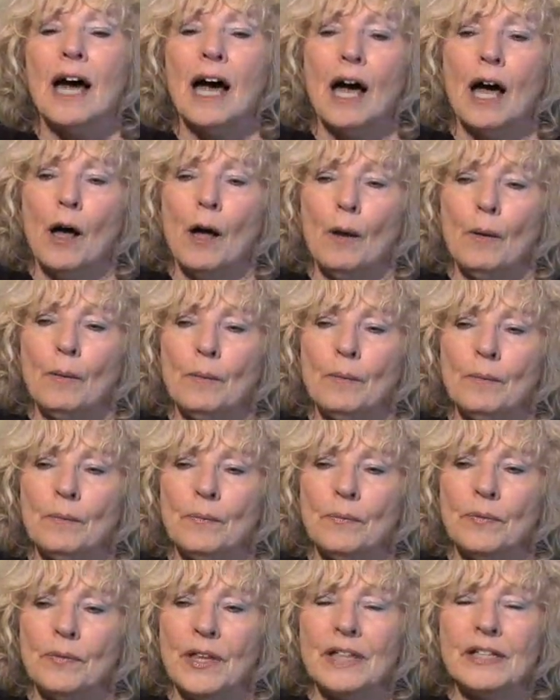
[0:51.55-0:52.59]

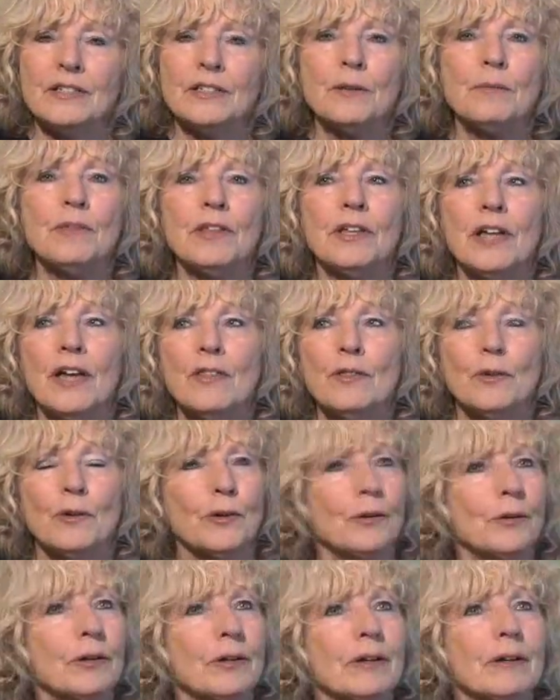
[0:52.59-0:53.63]
than some of the
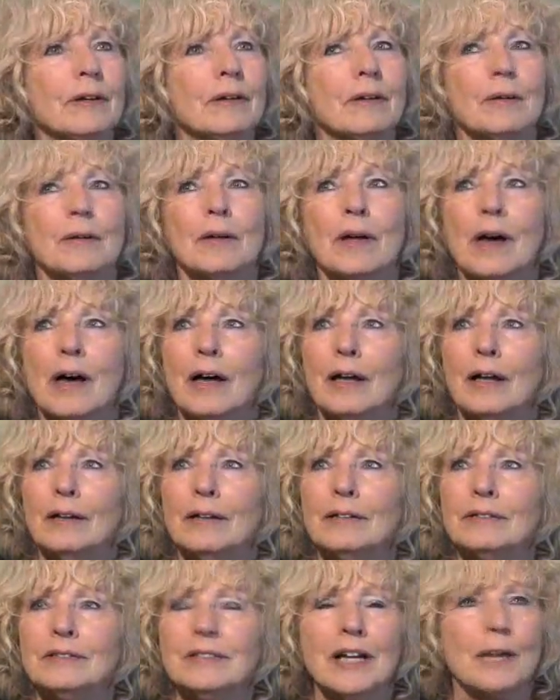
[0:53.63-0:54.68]
other
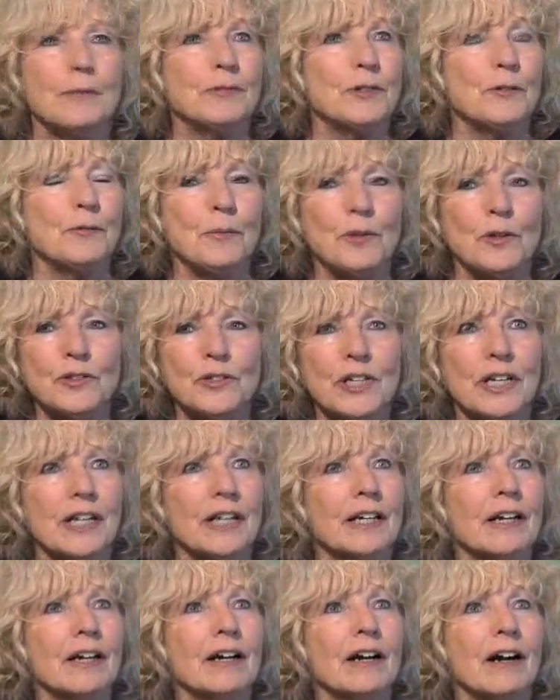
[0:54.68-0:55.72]
types of
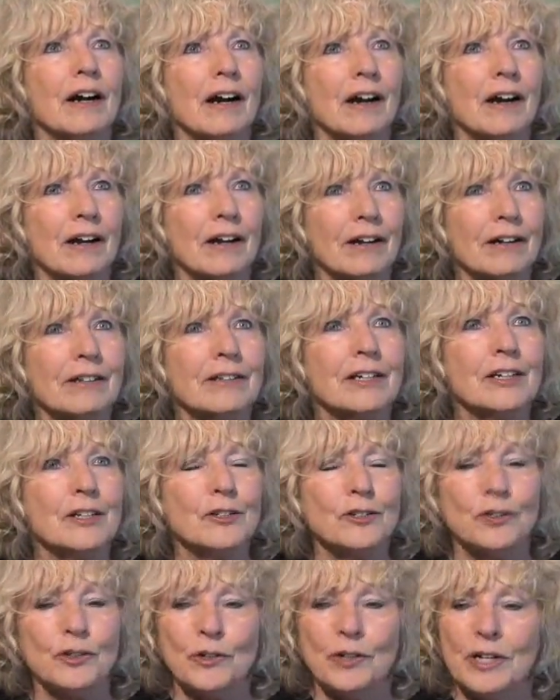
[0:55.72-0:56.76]
music are
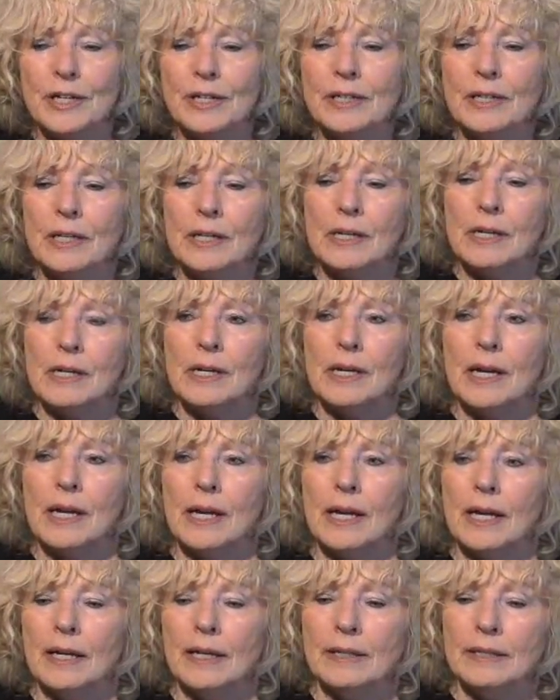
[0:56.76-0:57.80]
enjoying.
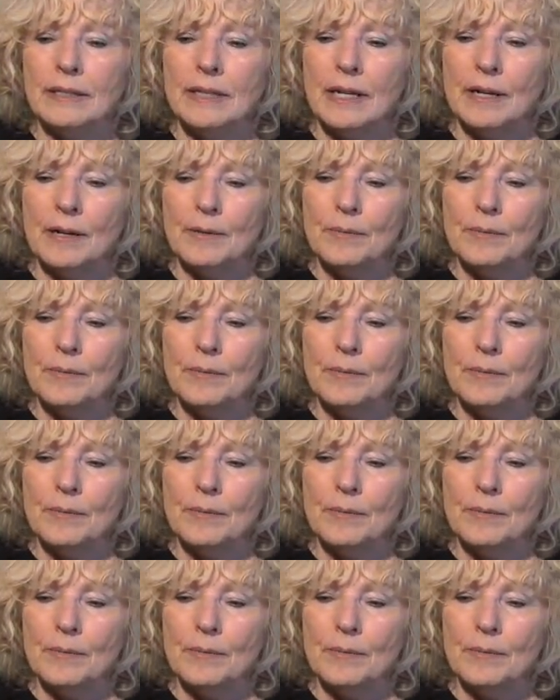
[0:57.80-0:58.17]
And